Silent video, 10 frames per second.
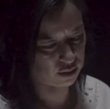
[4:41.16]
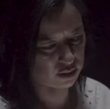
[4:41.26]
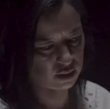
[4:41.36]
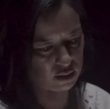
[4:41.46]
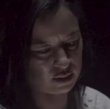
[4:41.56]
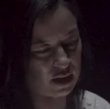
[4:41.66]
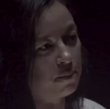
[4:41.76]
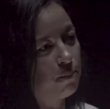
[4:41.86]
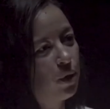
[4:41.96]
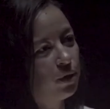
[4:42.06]
the
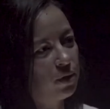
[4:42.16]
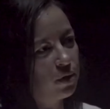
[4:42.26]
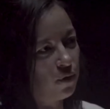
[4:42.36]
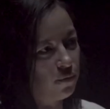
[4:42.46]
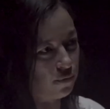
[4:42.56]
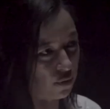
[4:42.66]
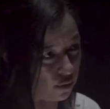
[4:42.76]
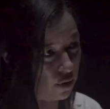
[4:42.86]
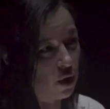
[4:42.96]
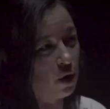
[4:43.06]
importance
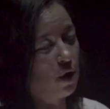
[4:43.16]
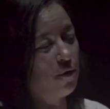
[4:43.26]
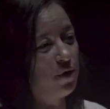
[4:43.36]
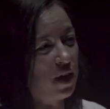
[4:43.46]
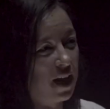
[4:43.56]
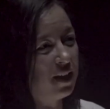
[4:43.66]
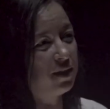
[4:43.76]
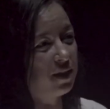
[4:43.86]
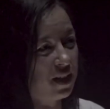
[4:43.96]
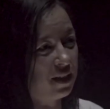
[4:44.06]
of the
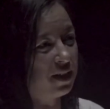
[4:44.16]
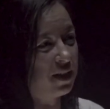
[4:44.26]
head in the